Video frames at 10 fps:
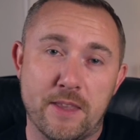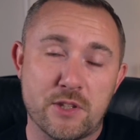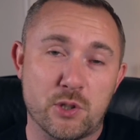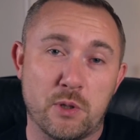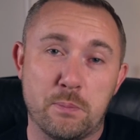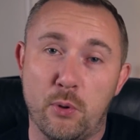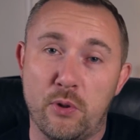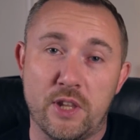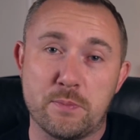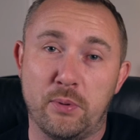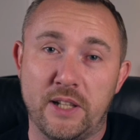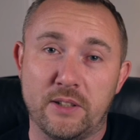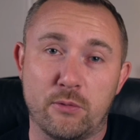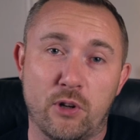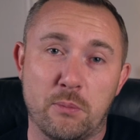So we'd put this
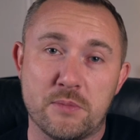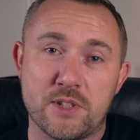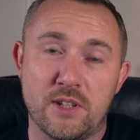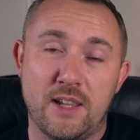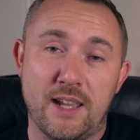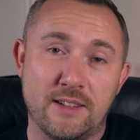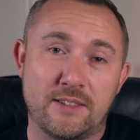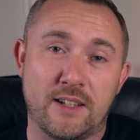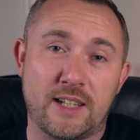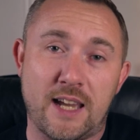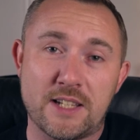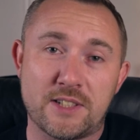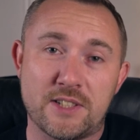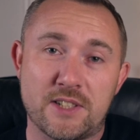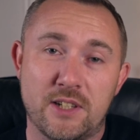blend of rums into the
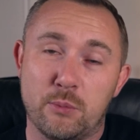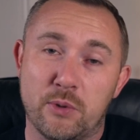casks,